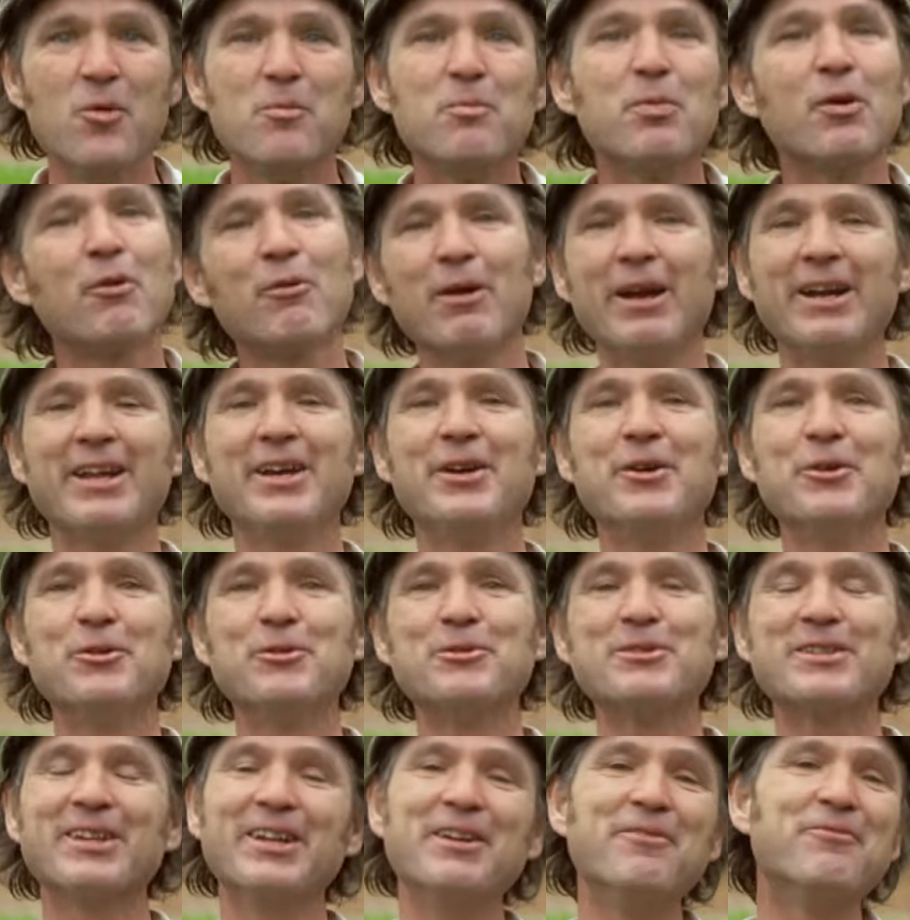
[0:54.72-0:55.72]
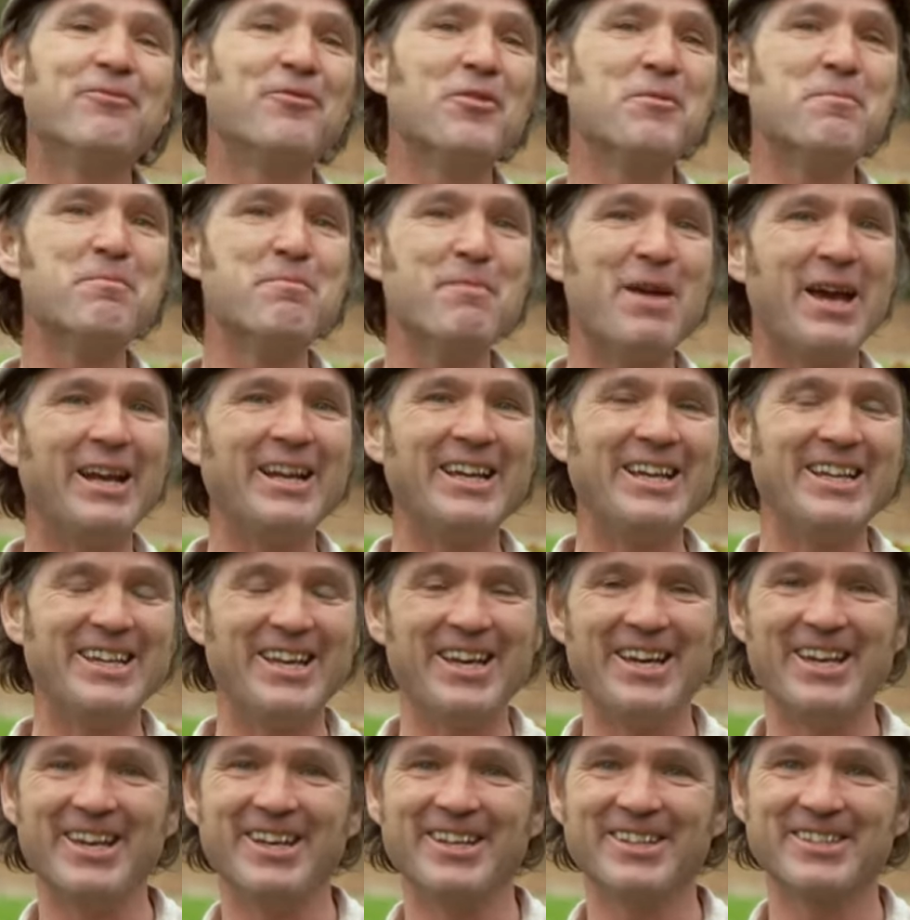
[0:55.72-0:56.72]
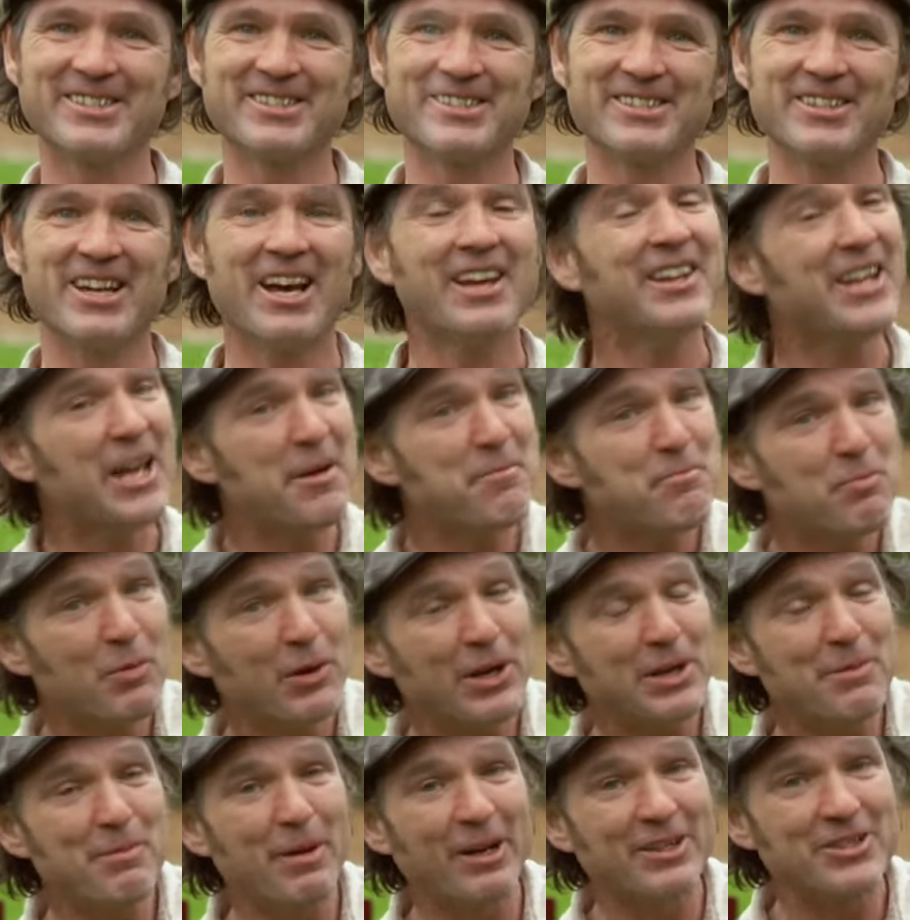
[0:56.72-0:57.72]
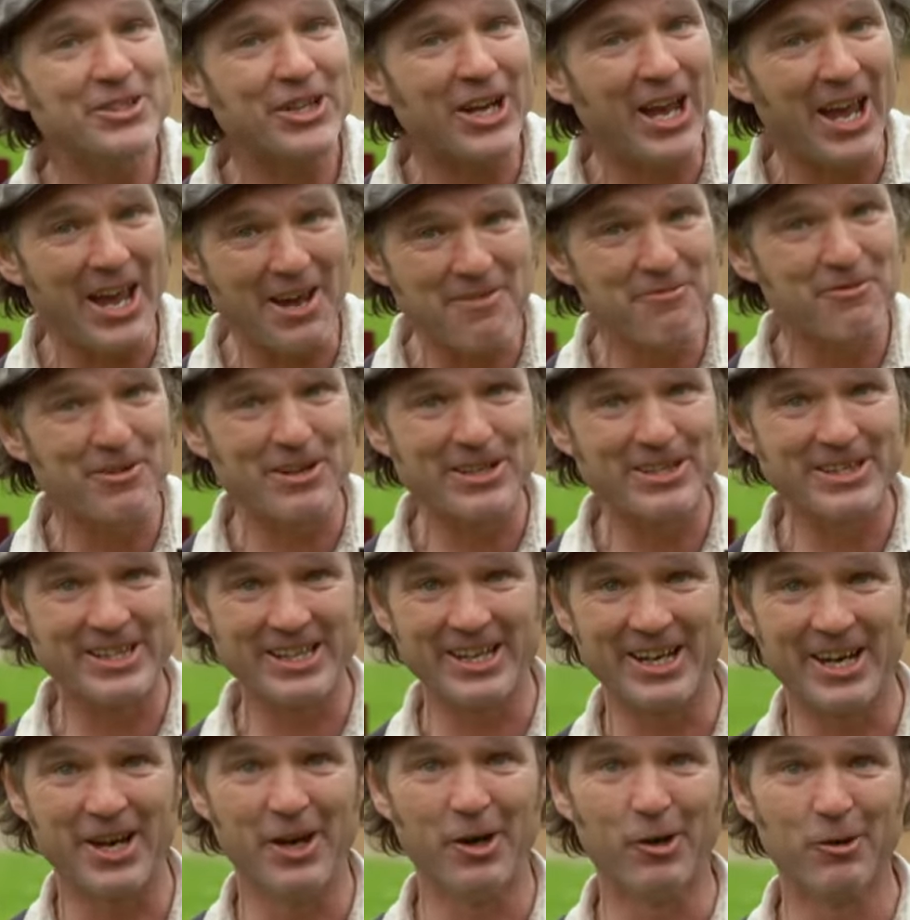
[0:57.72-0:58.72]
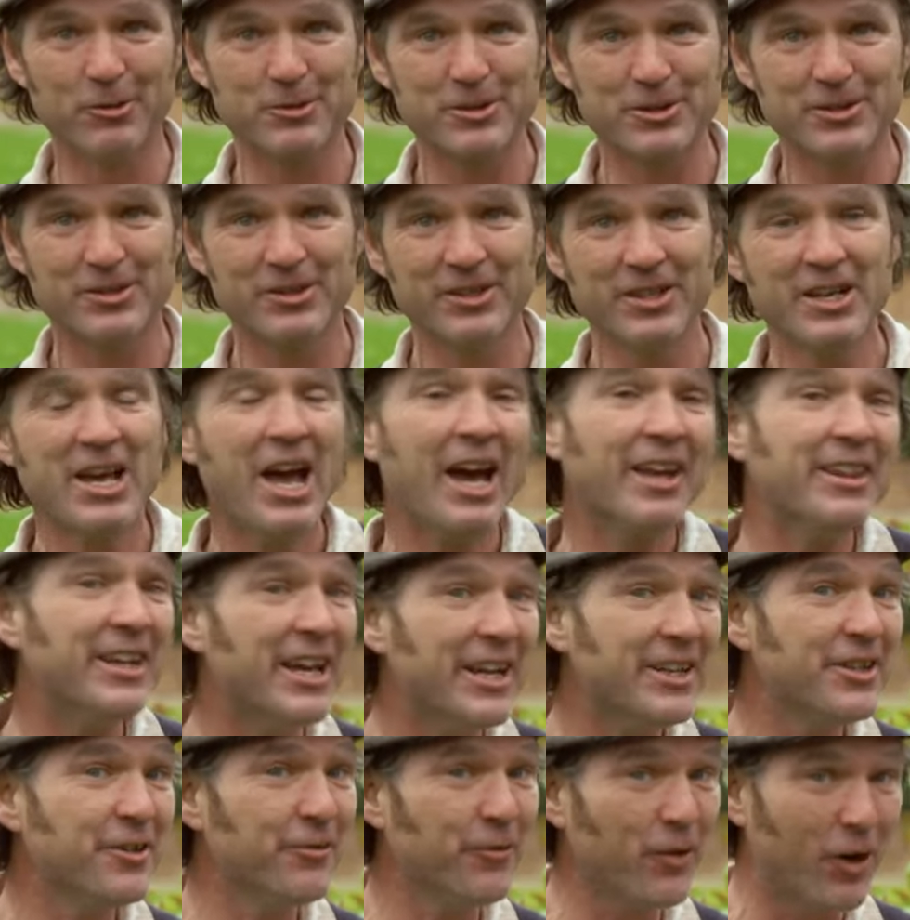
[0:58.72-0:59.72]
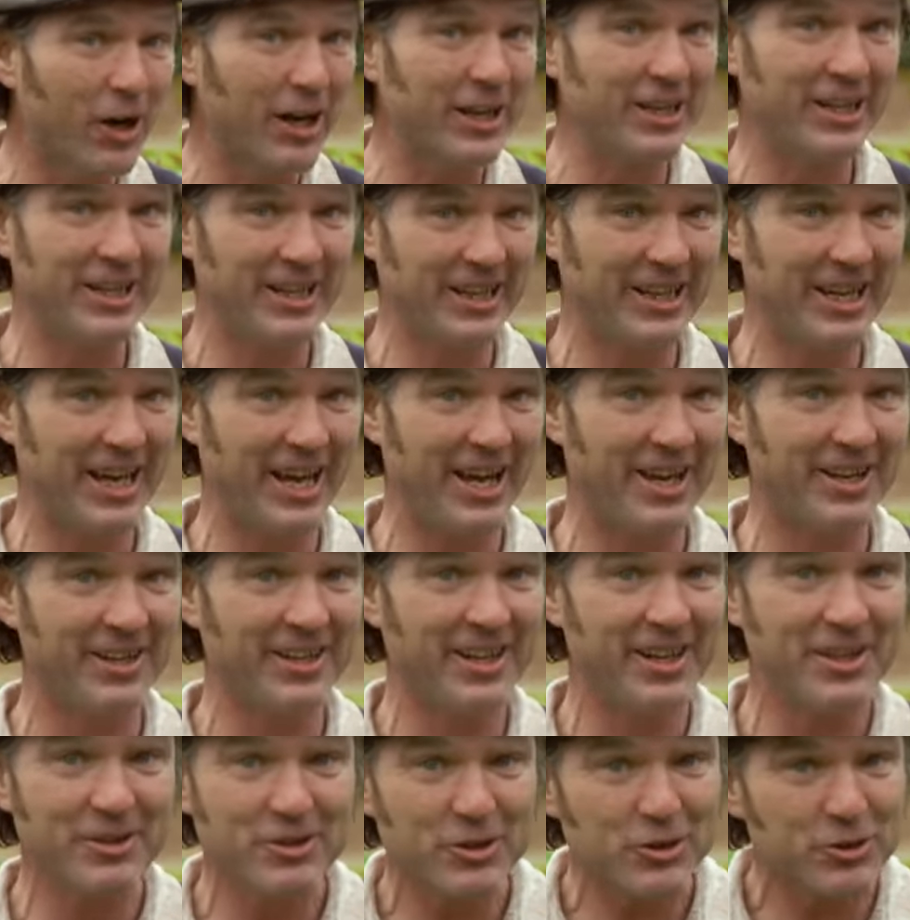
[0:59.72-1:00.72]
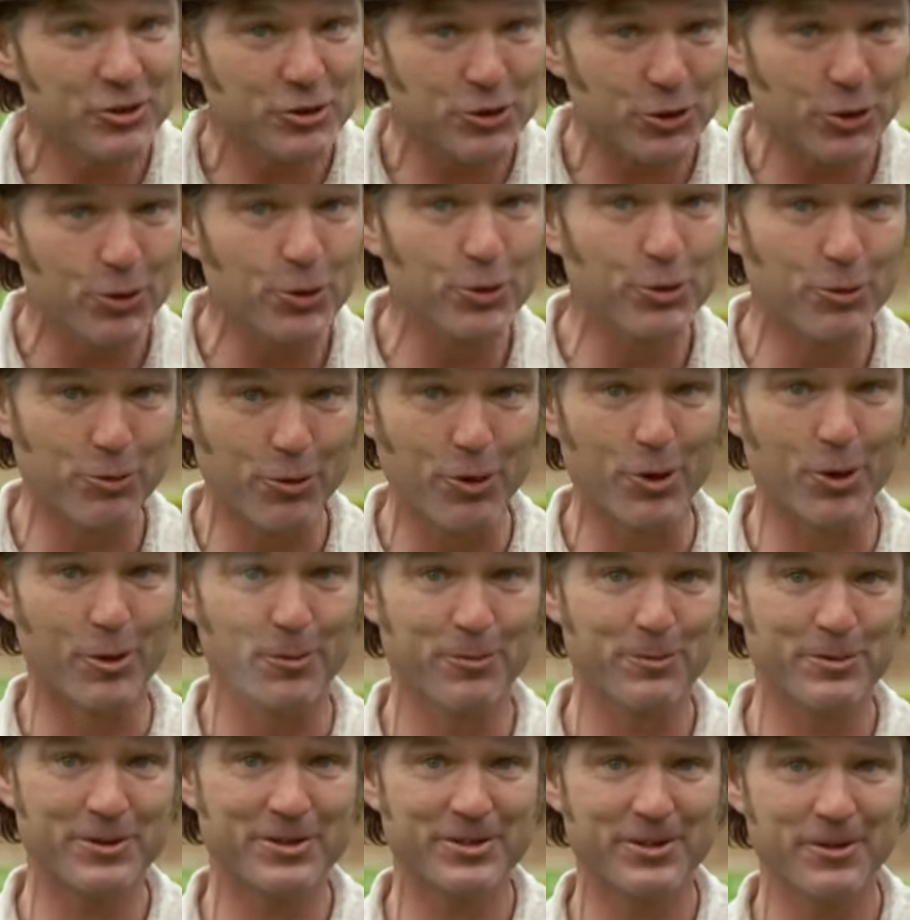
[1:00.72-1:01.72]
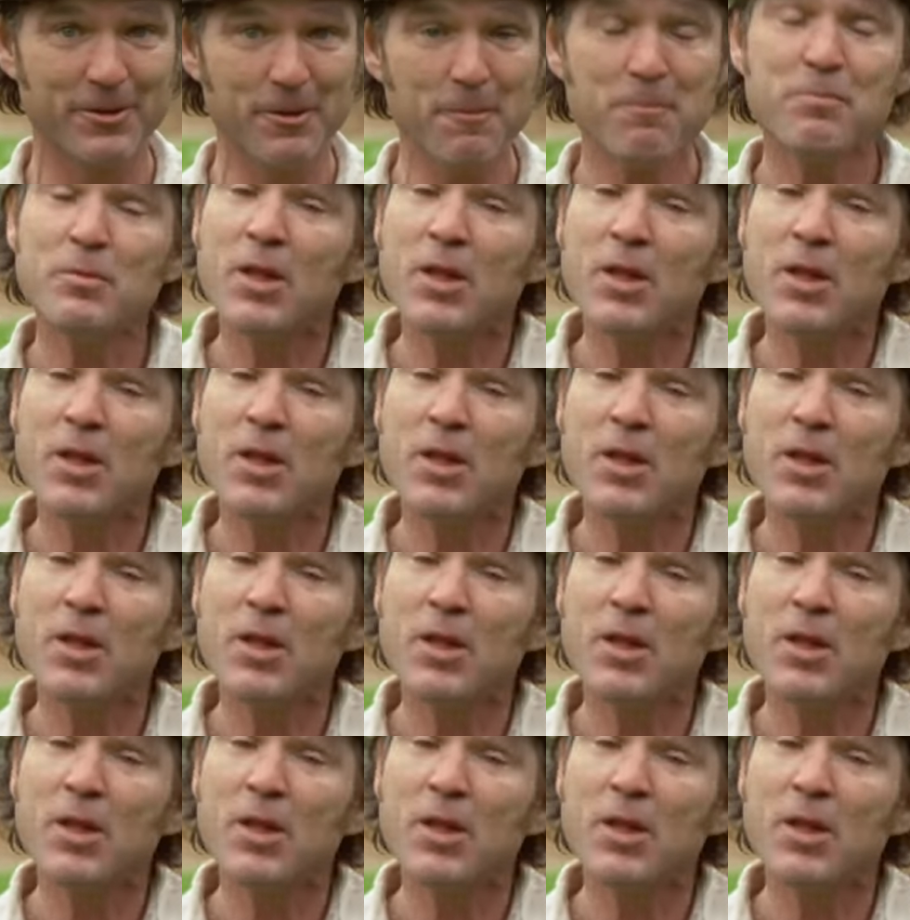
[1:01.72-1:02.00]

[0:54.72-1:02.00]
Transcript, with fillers: Perennials live for many years, and they're pretty much everything else. And they're divided again into two groups.